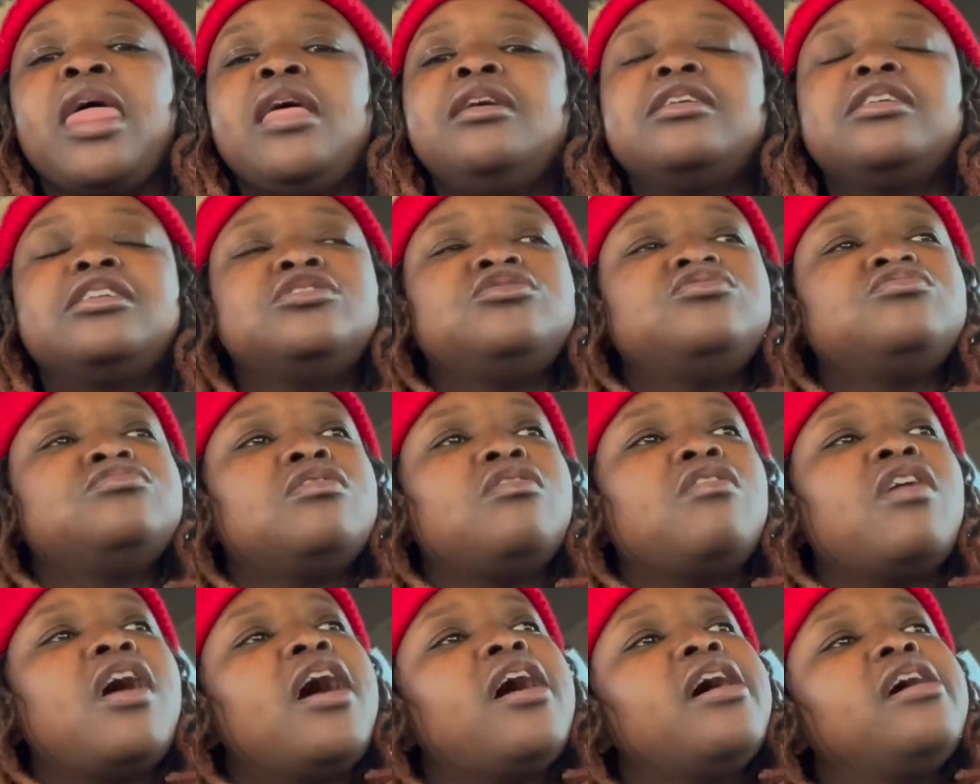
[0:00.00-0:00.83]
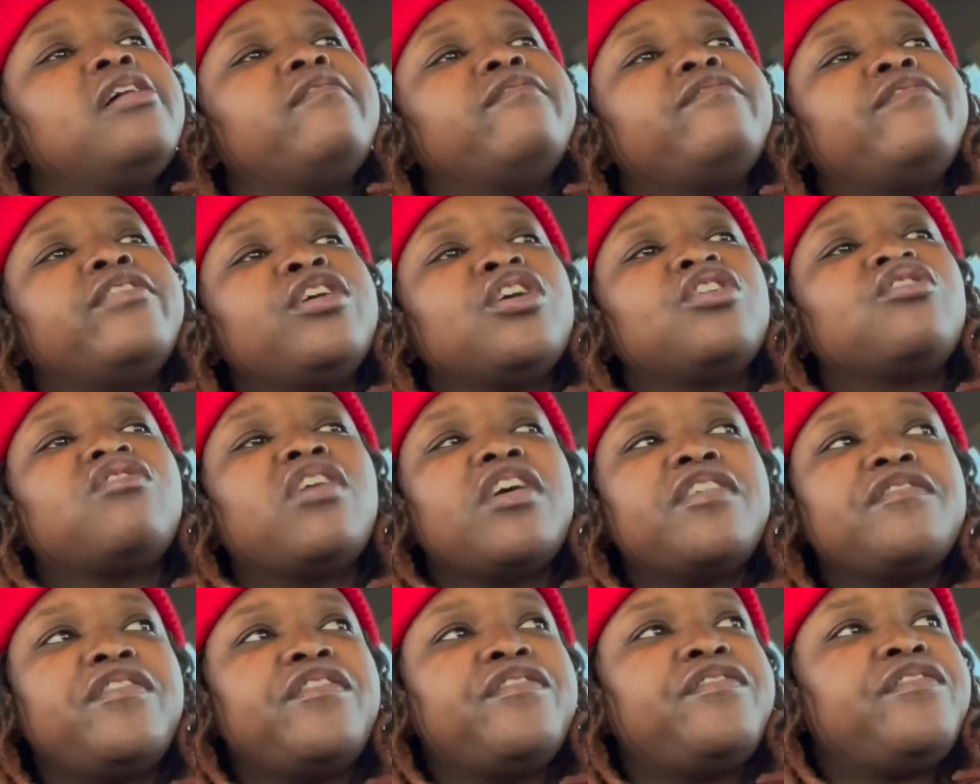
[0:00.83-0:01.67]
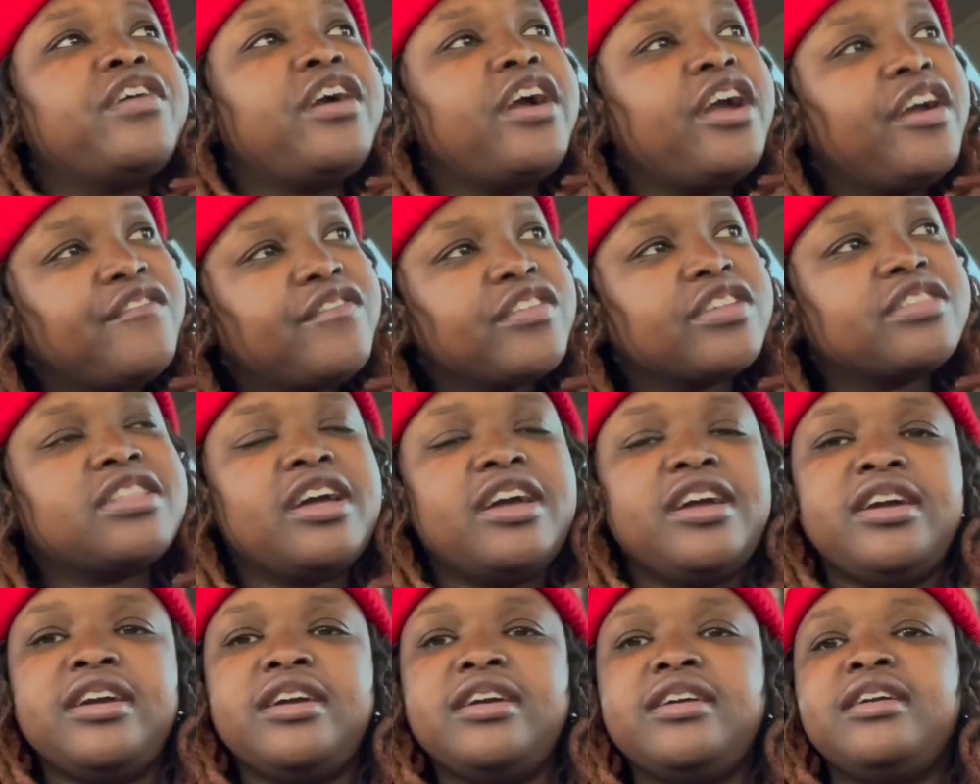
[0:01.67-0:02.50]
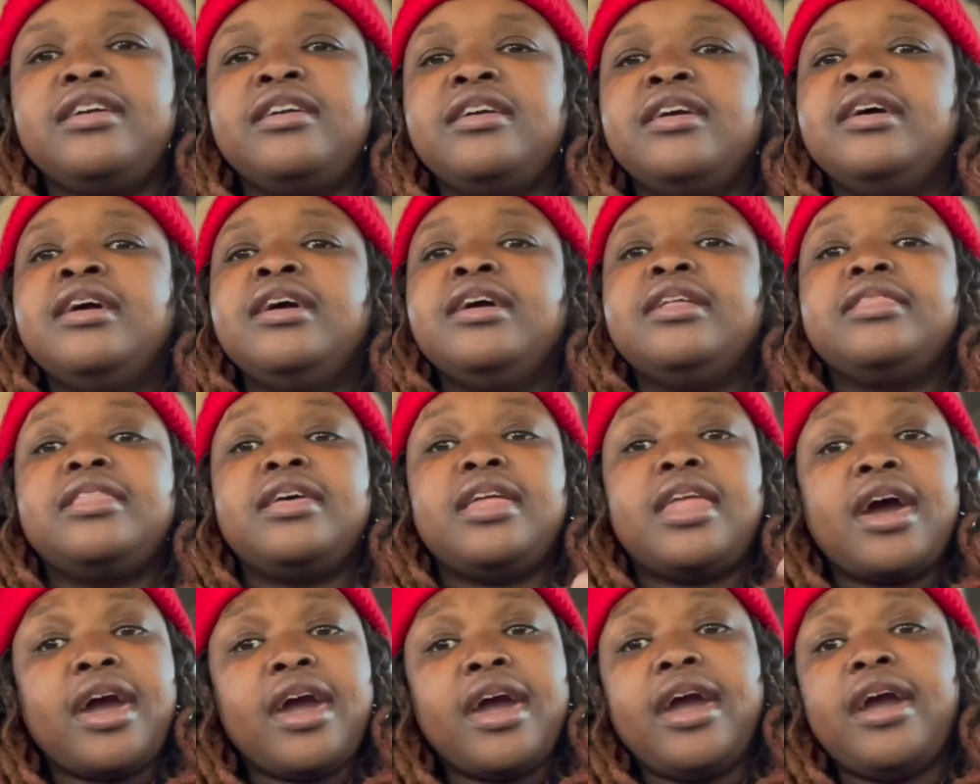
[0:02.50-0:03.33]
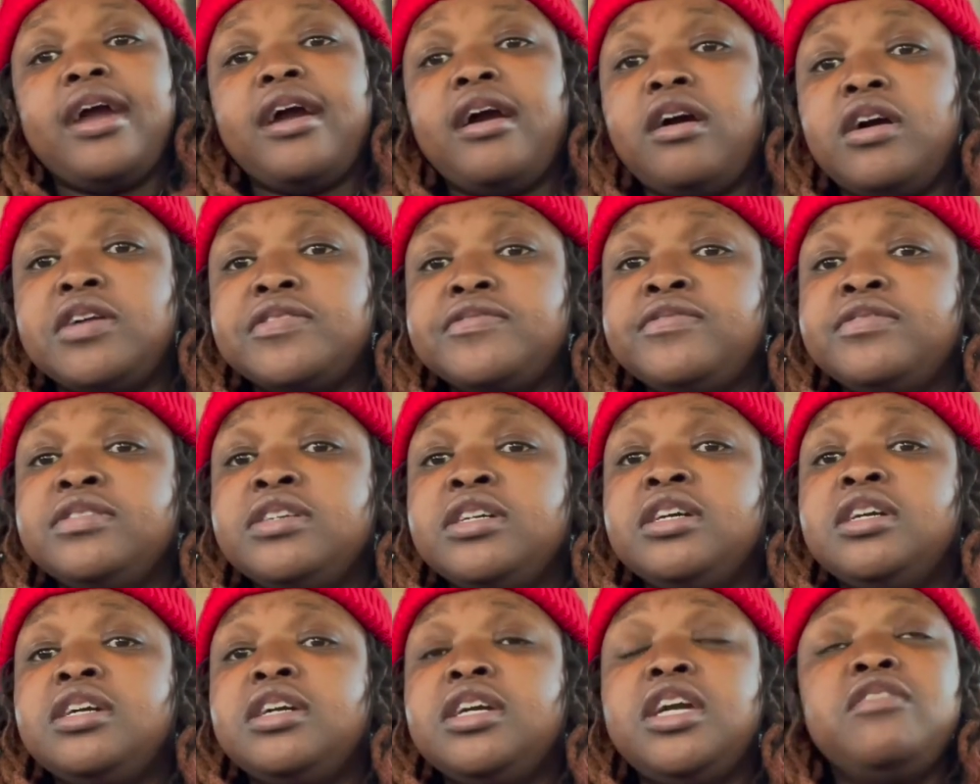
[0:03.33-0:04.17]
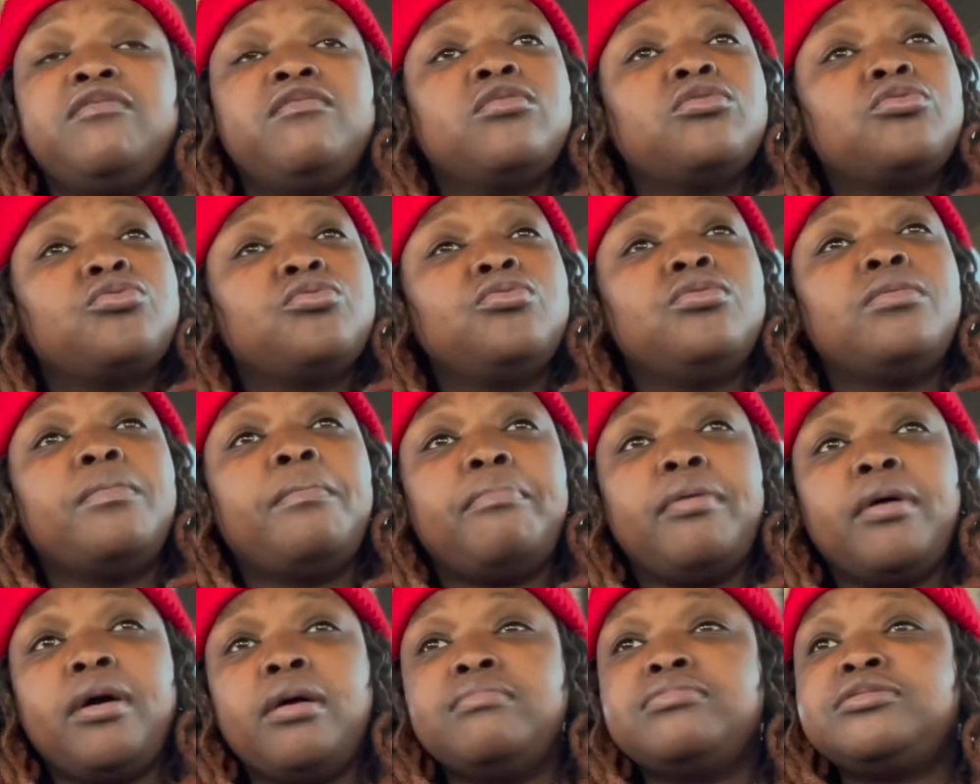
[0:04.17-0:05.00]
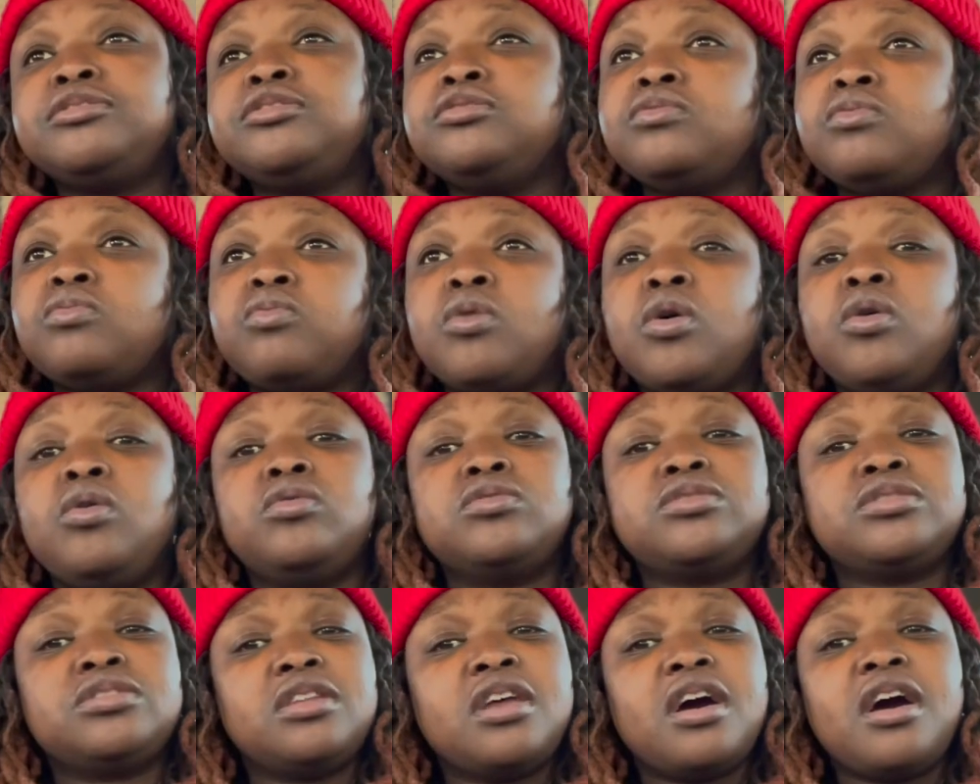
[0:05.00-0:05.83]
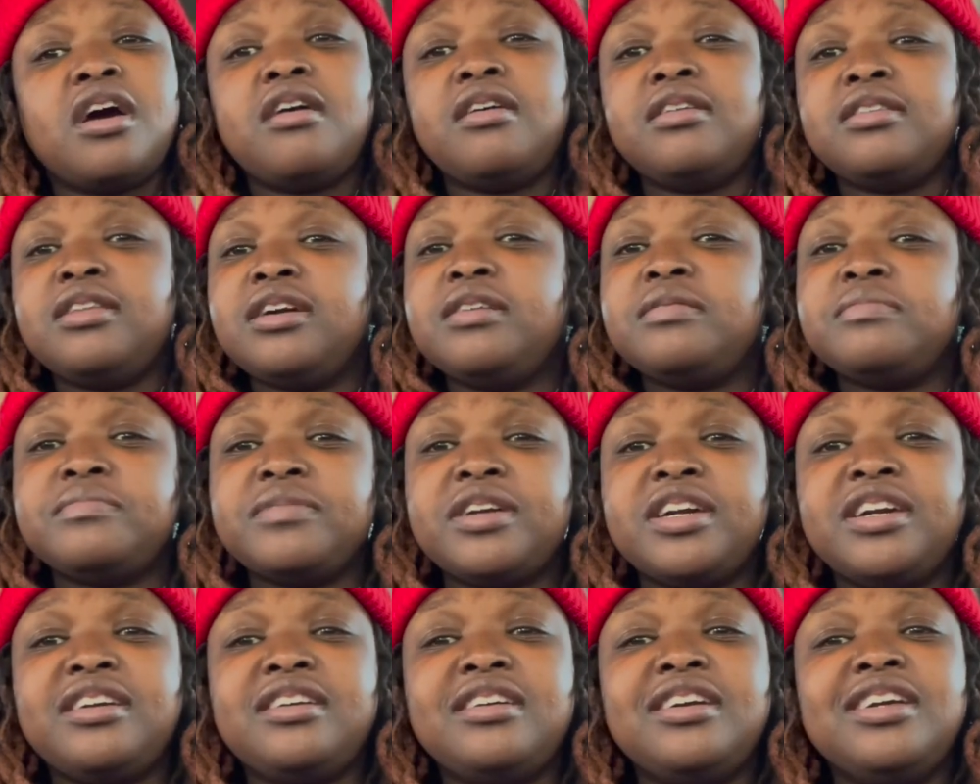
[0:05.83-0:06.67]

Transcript: Because, you know, I am very grateful for everything that I have, even through the bumps and the roads and all that, man.